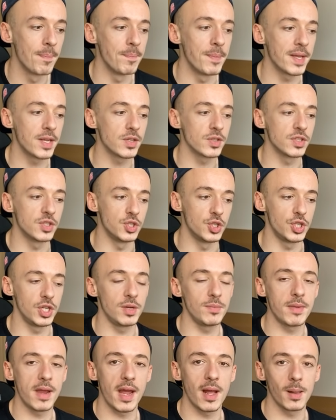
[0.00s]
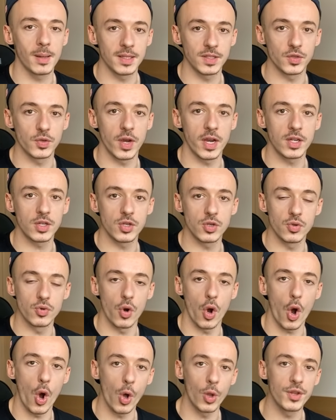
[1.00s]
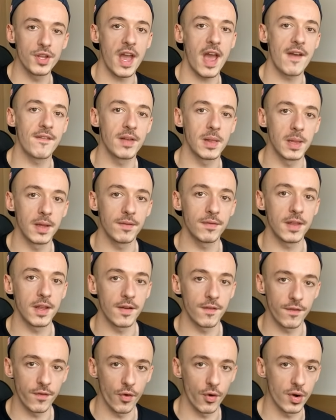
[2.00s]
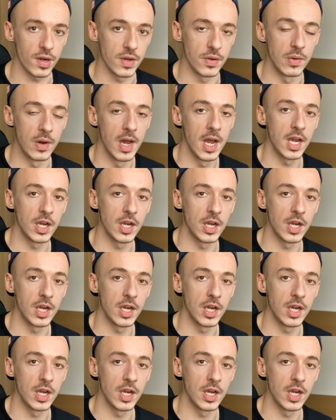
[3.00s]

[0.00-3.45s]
because Gmail is going to do all the heavy lifting for you.